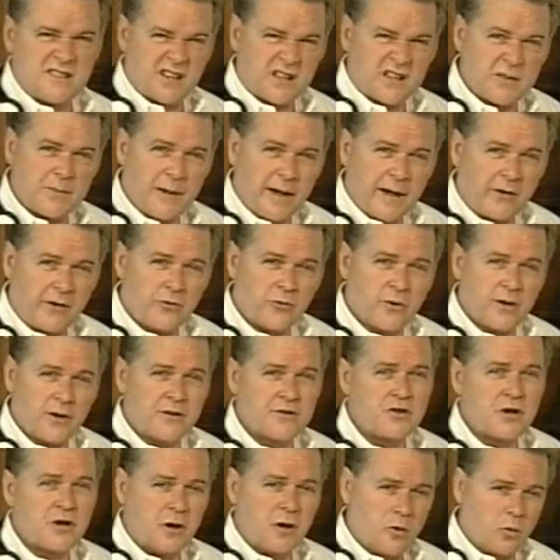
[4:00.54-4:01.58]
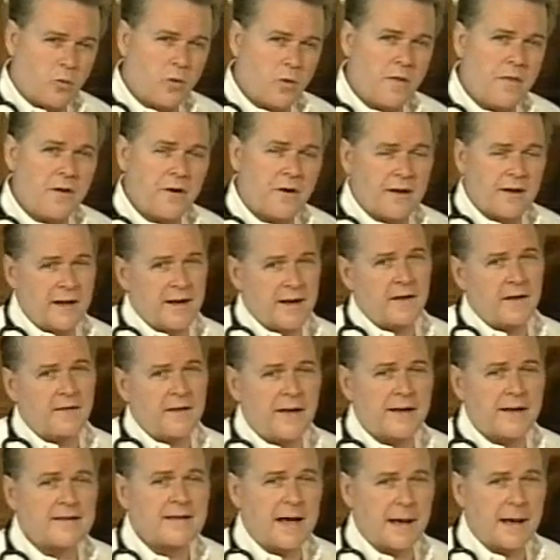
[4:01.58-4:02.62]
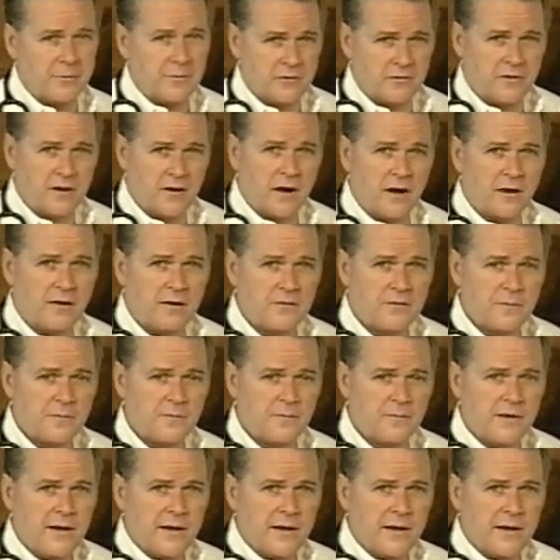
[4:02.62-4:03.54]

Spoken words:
expectorants, when they're getting that type of cough.